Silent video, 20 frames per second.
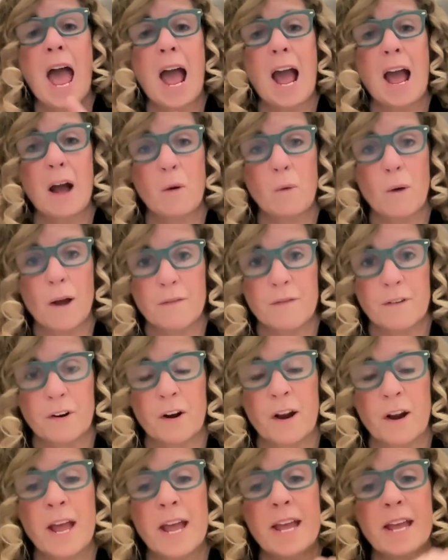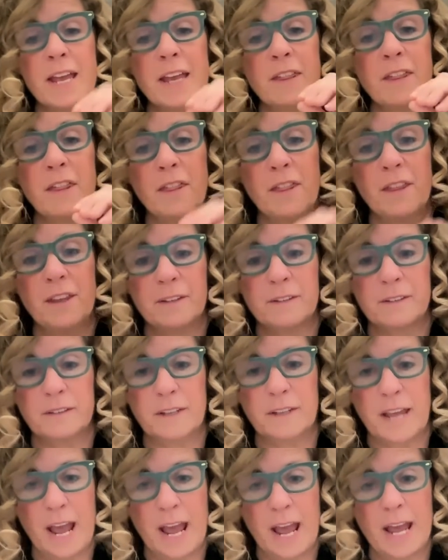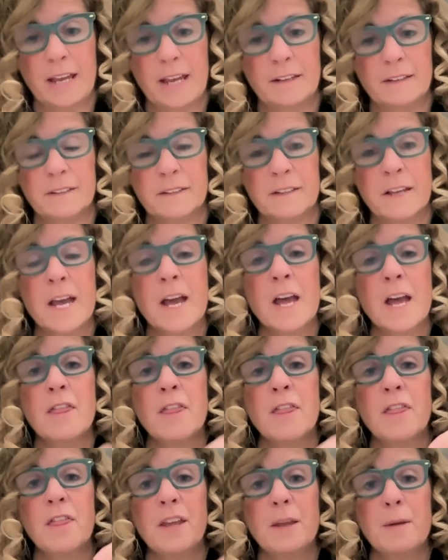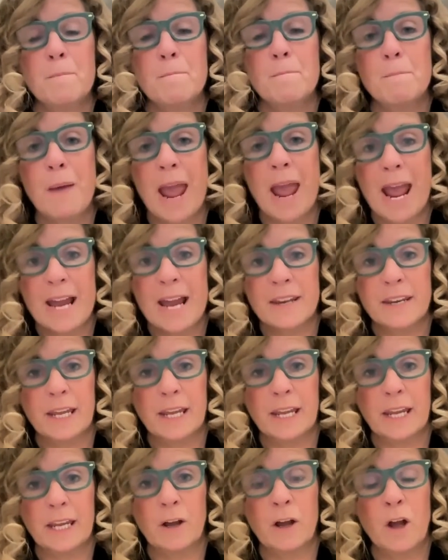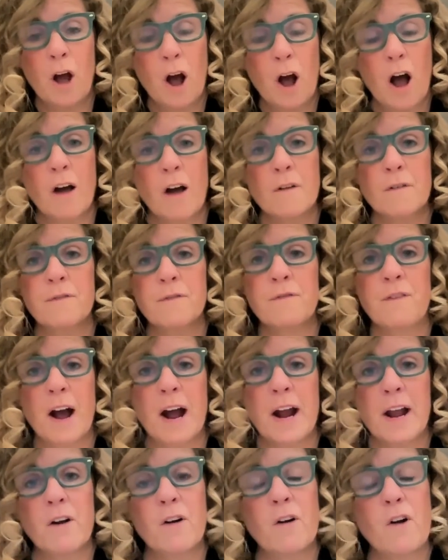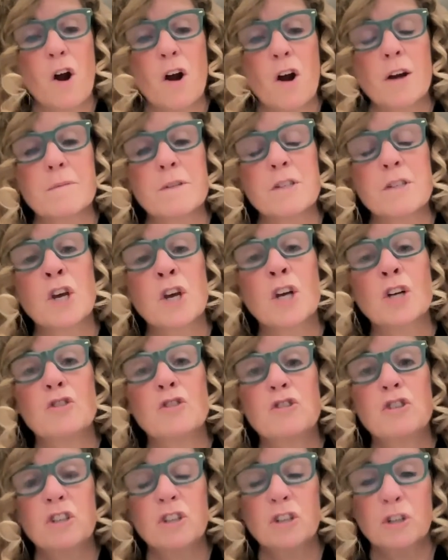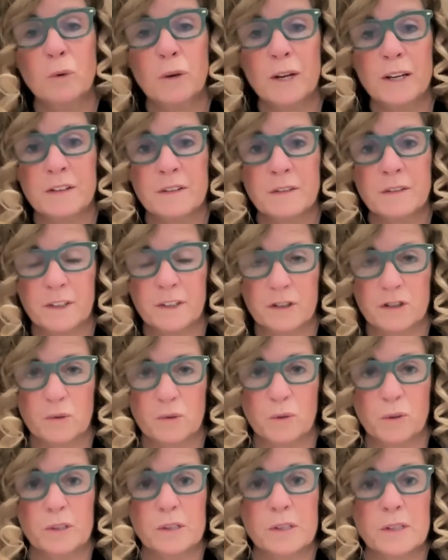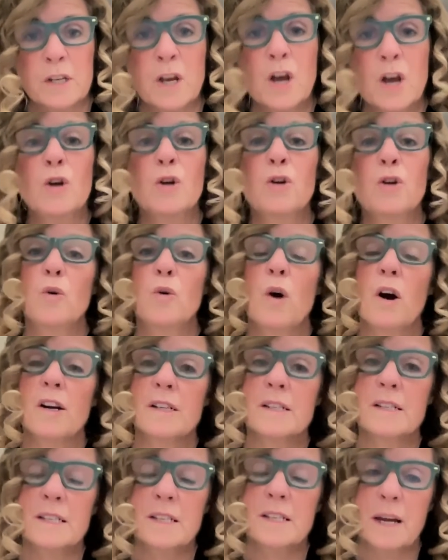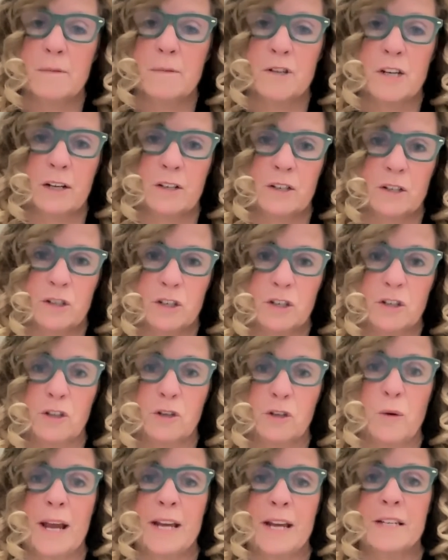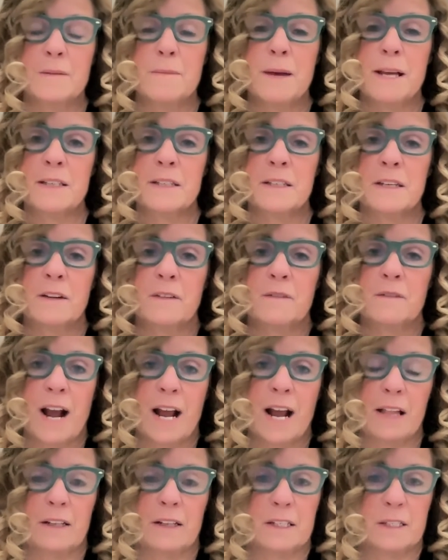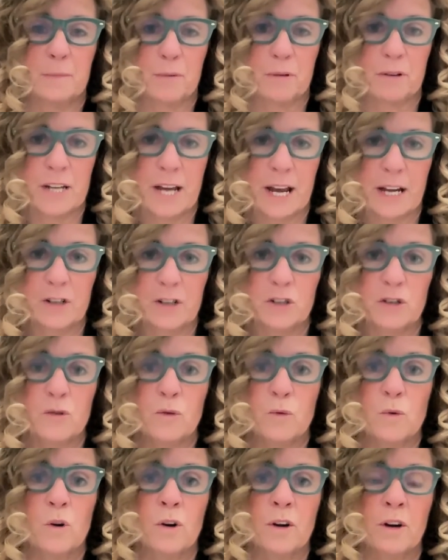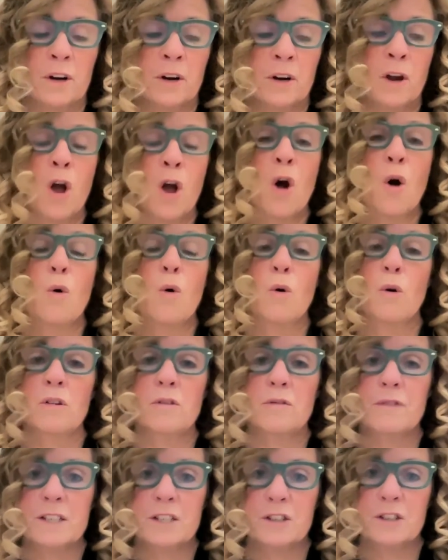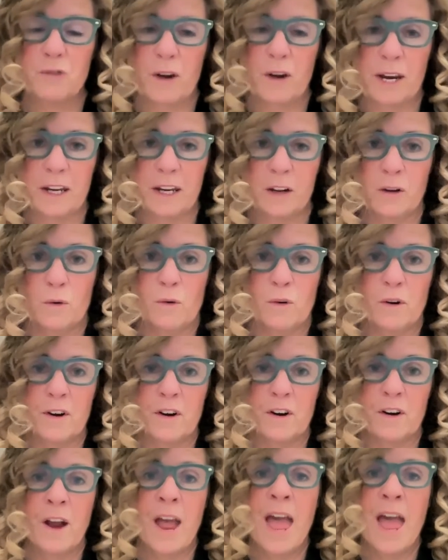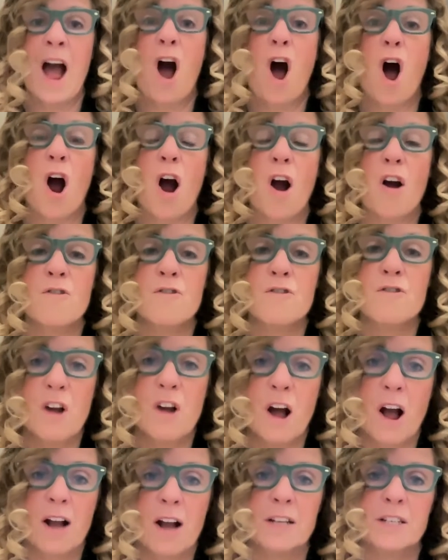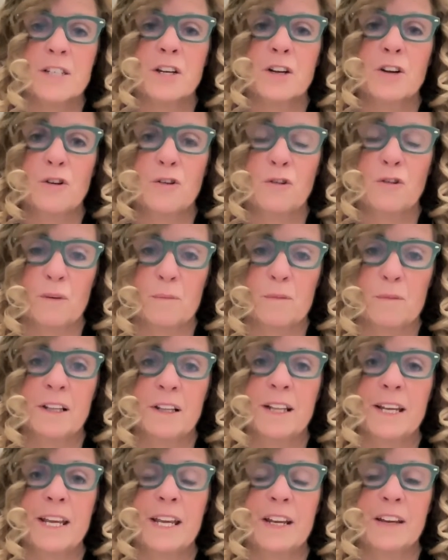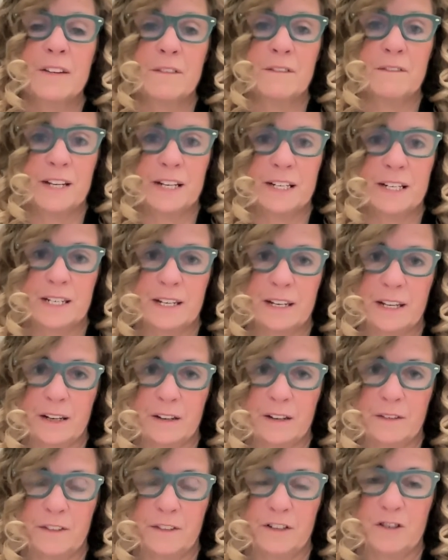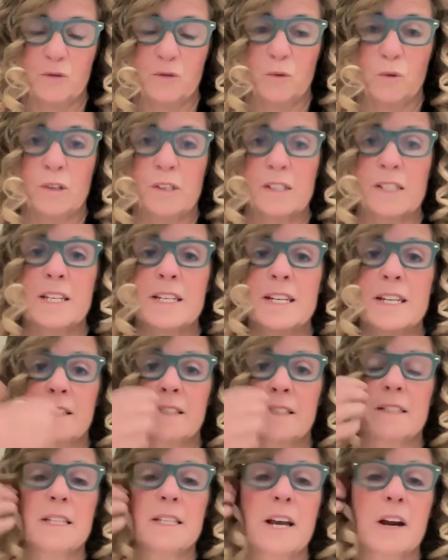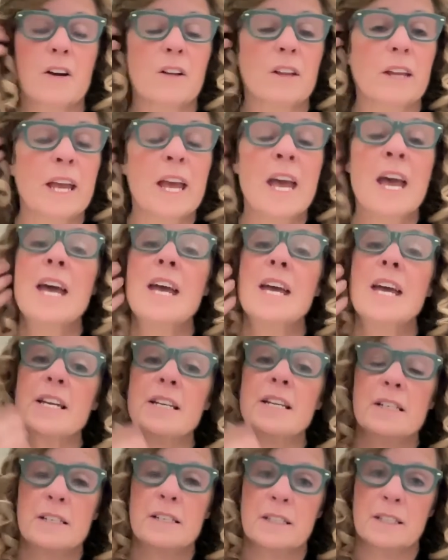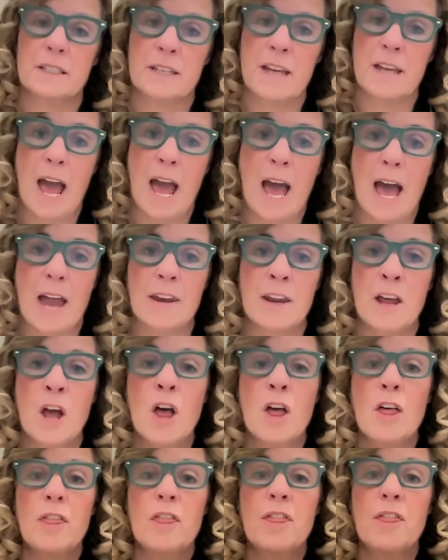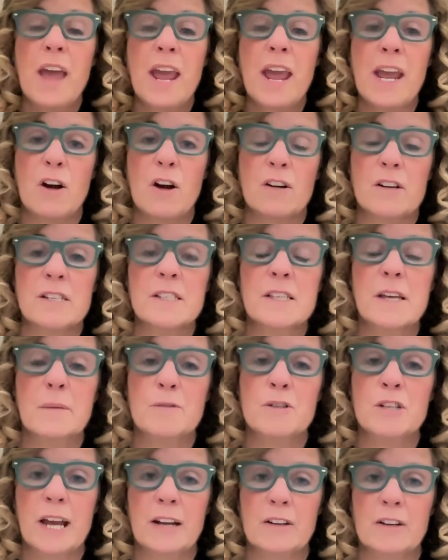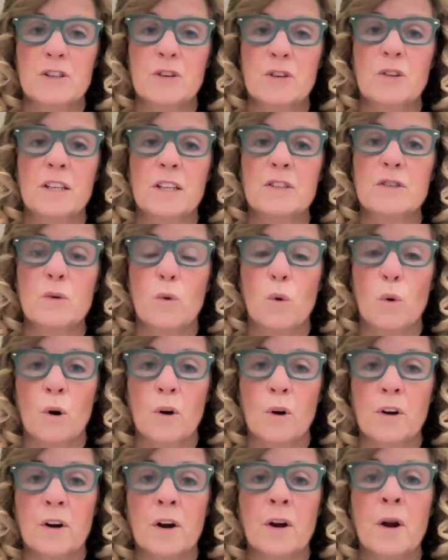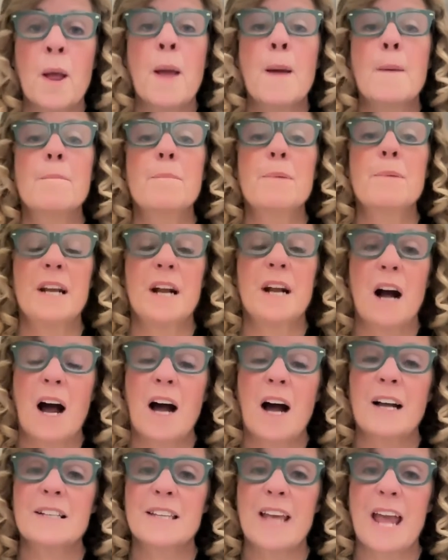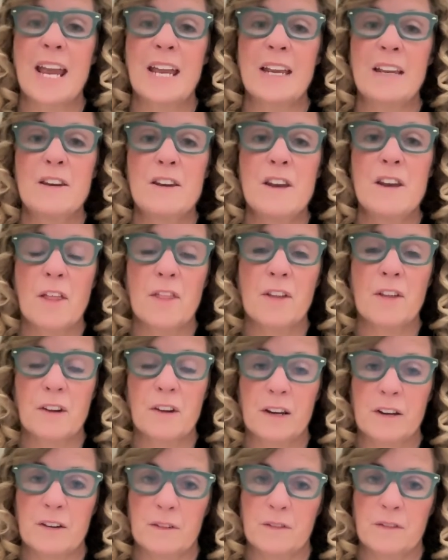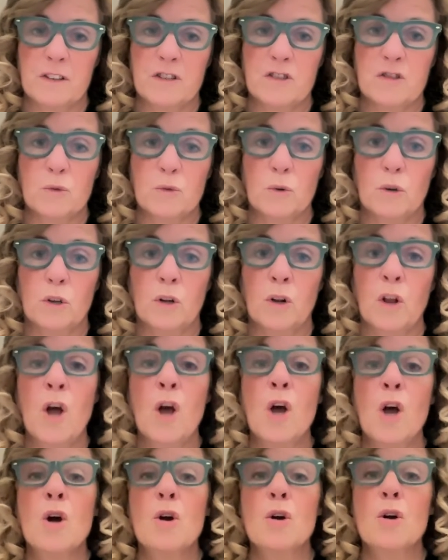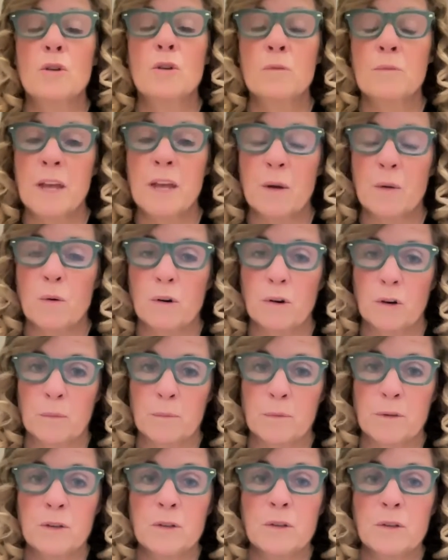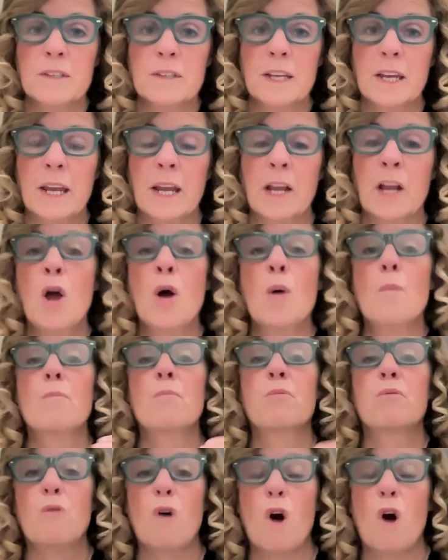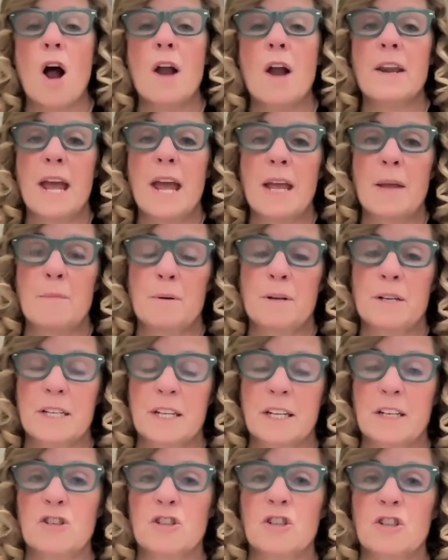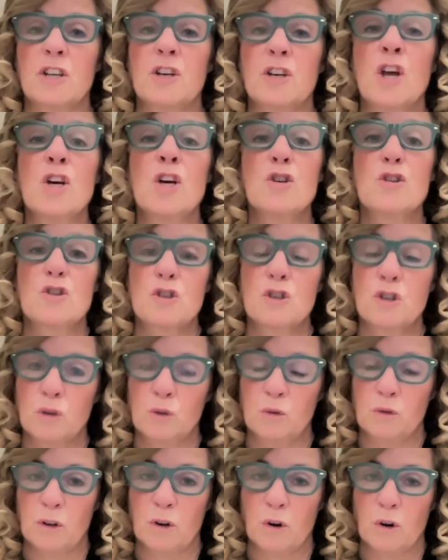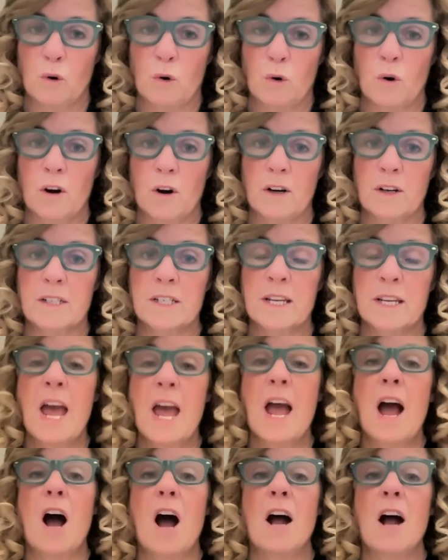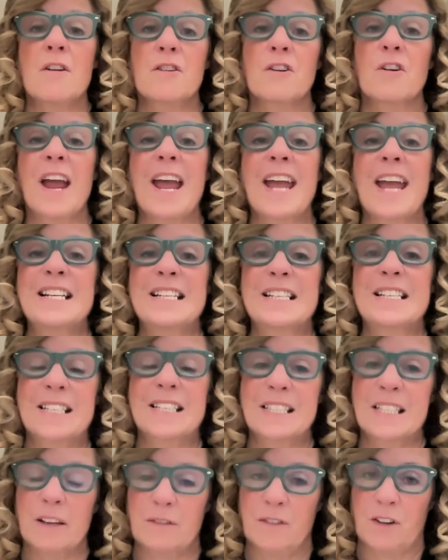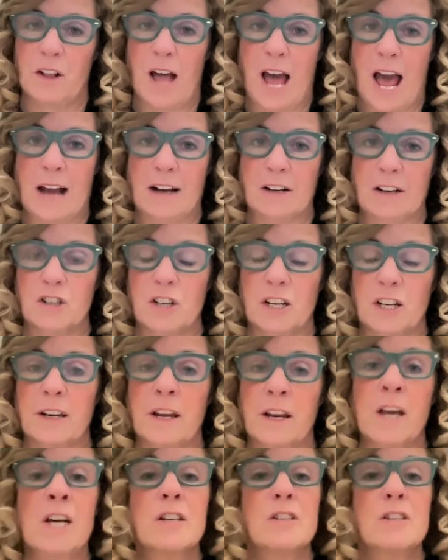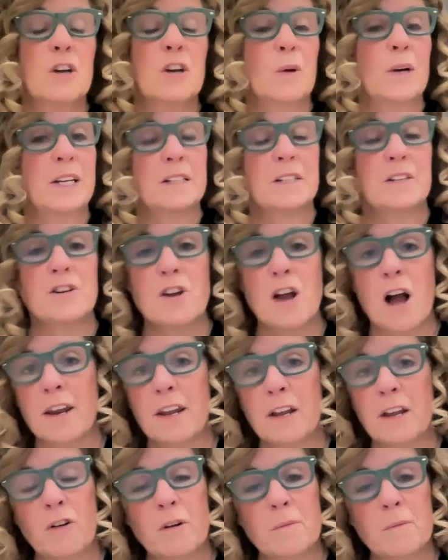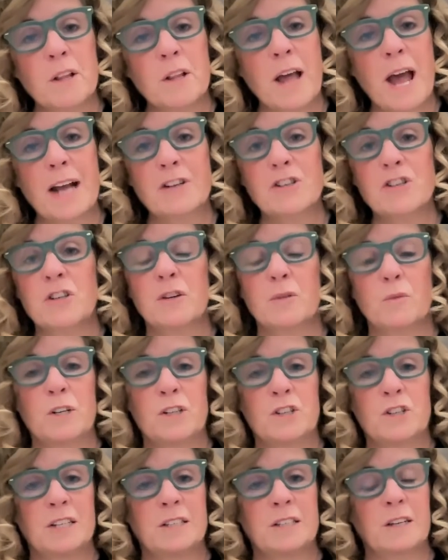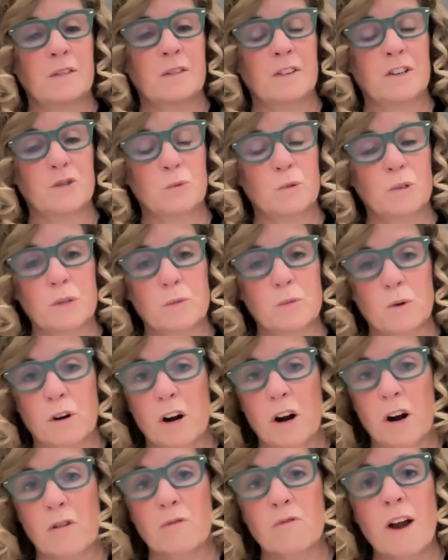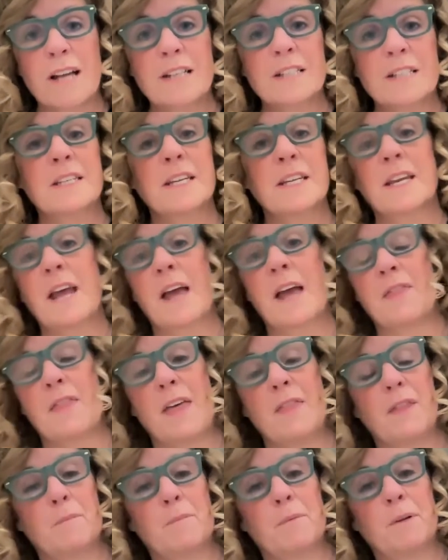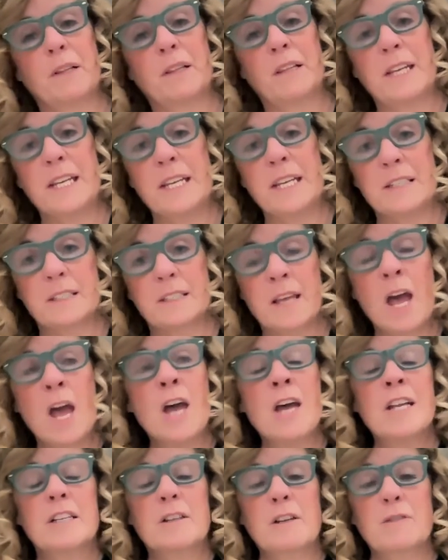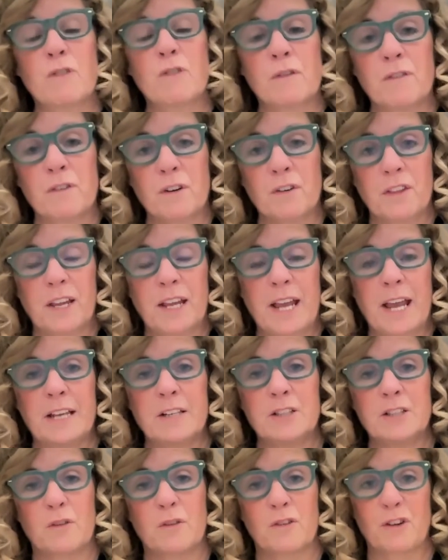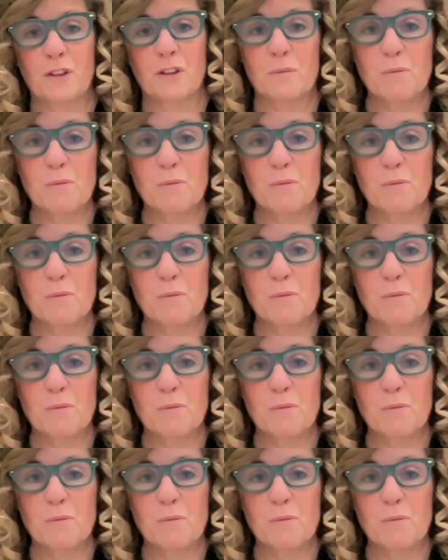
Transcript: However, in this case, the banning of firearms to individuals who are subject to a domestic violence protection order or a restraining order are not criminally convicted individuals necessarily. Instead, they are subject to this order because another individual whom they were abusing brought a petition to the court under a civil action. So it is not a criminal action in which these individuals were arrested and then the police referred the case over to the